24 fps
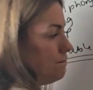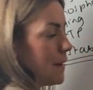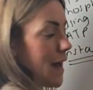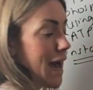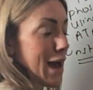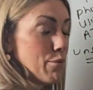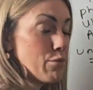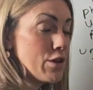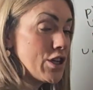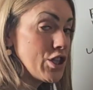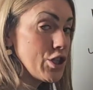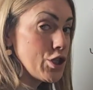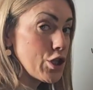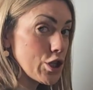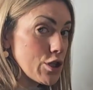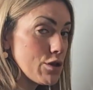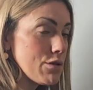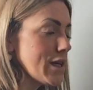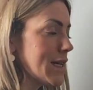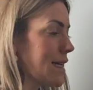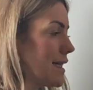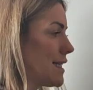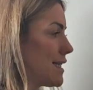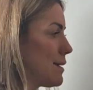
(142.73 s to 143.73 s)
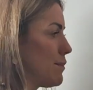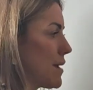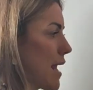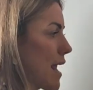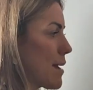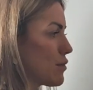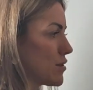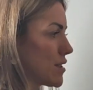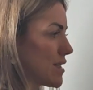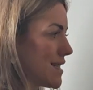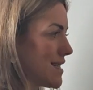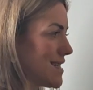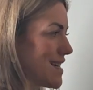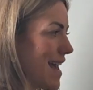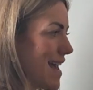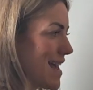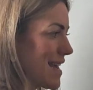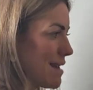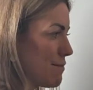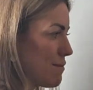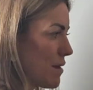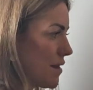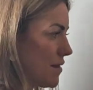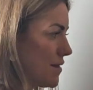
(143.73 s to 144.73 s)
And we do need to be able to
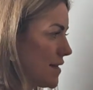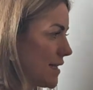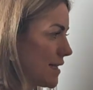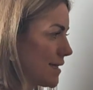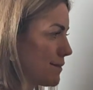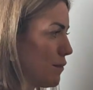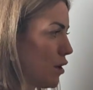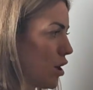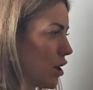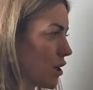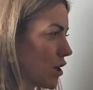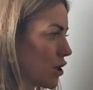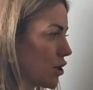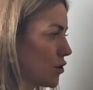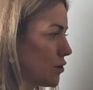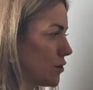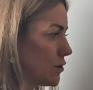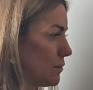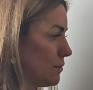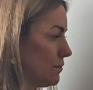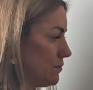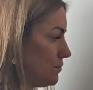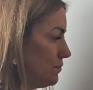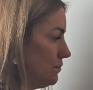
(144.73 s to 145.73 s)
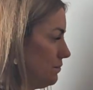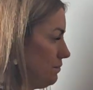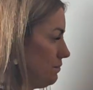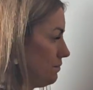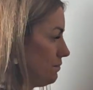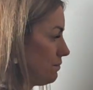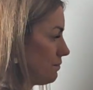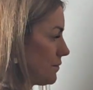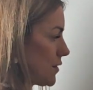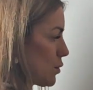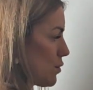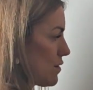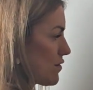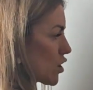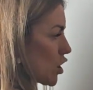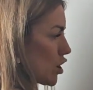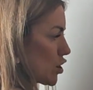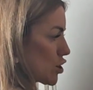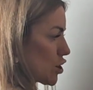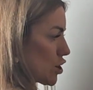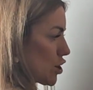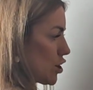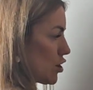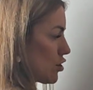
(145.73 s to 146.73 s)
name this molecule. So we've
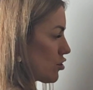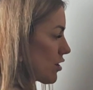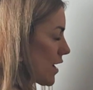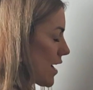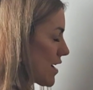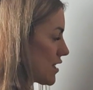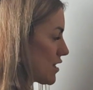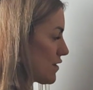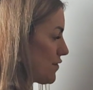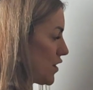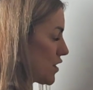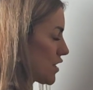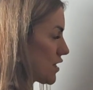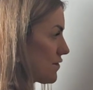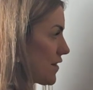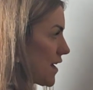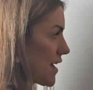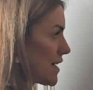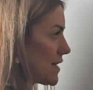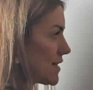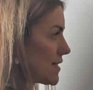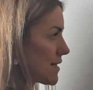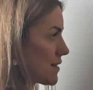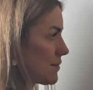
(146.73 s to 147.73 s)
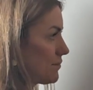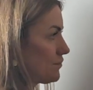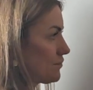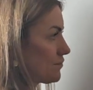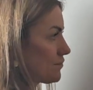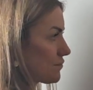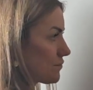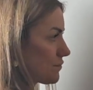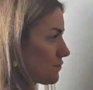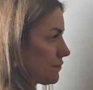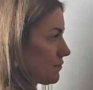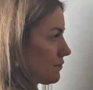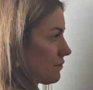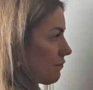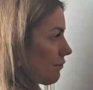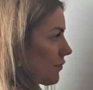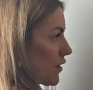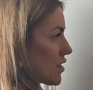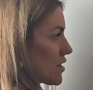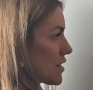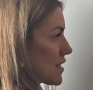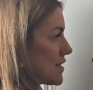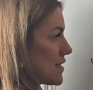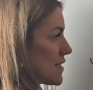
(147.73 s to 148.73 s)
got two triose phosphates.
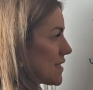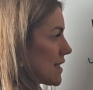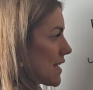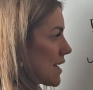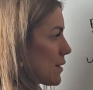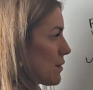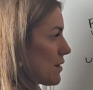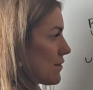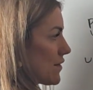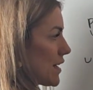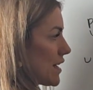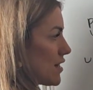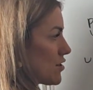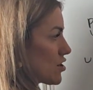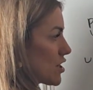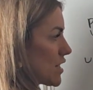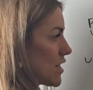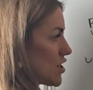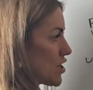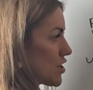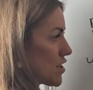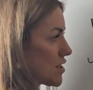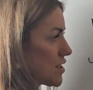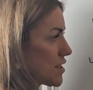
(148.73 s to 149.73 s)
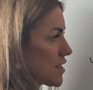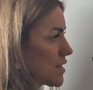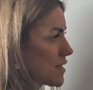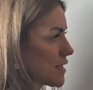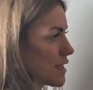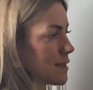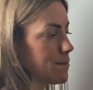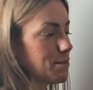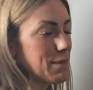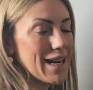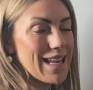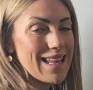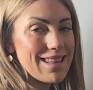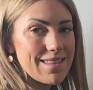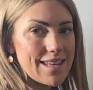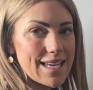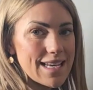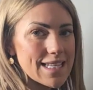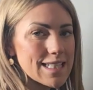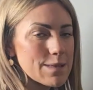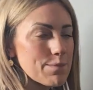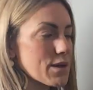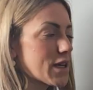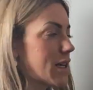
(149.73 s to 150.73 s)
You can see we've literally just split
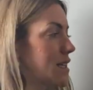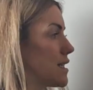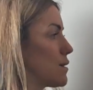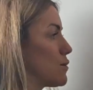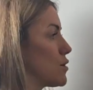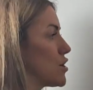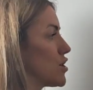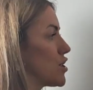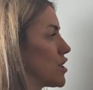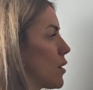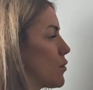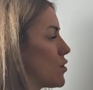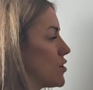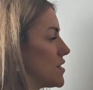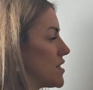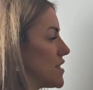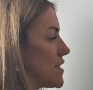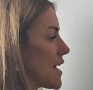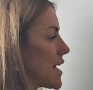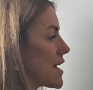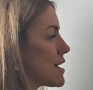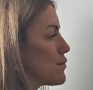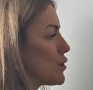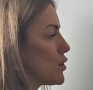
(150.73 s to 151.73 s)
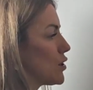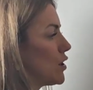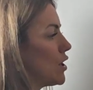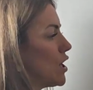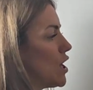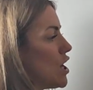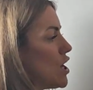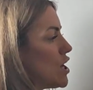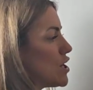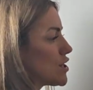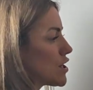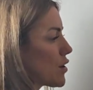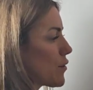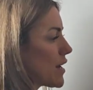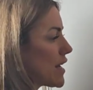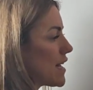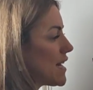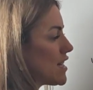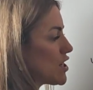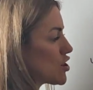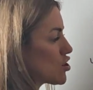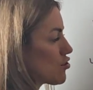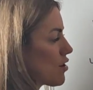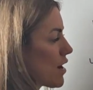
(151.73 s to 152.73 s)
this because it was so unstable. So
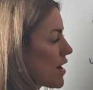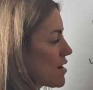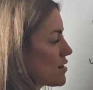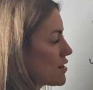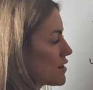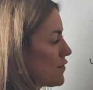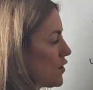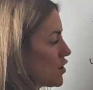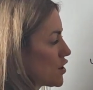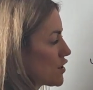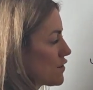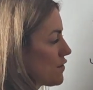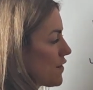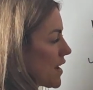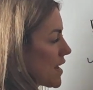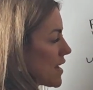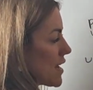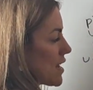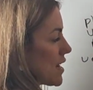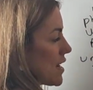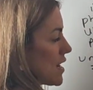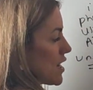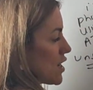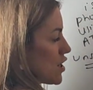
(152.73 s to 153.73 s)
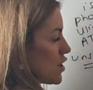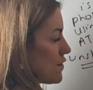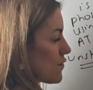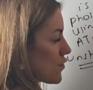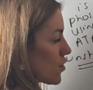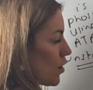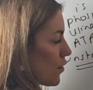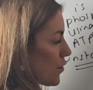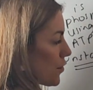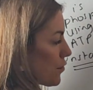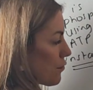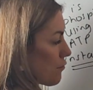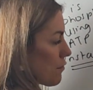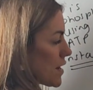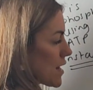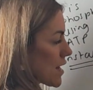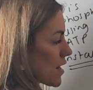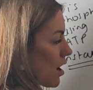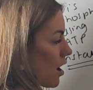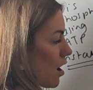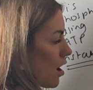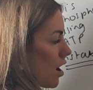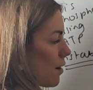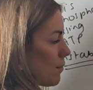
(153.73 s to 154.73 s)
each triose phosphate, you've got three
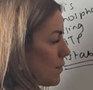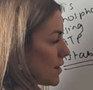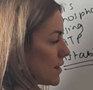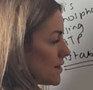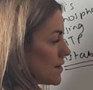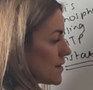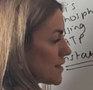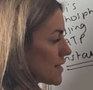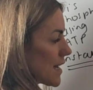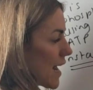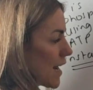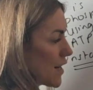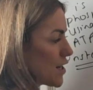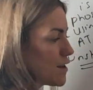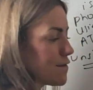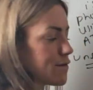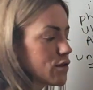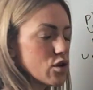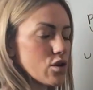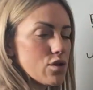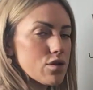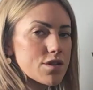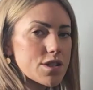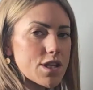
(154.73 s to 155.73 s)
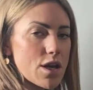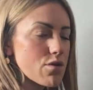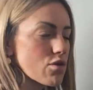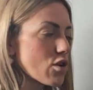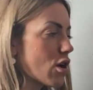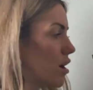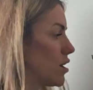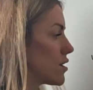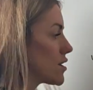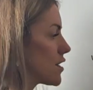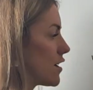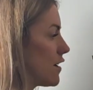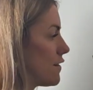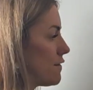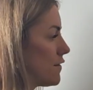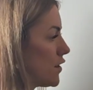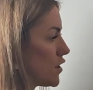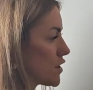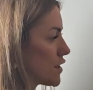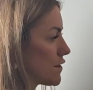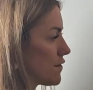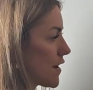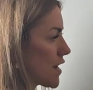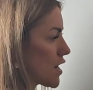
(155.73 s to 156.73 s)
carbons and you've also got a
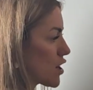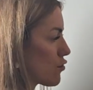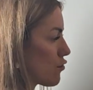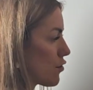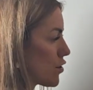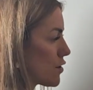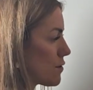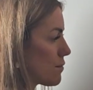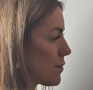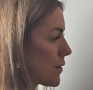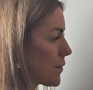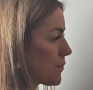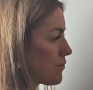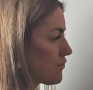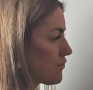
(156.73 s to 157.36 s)
phosphate group.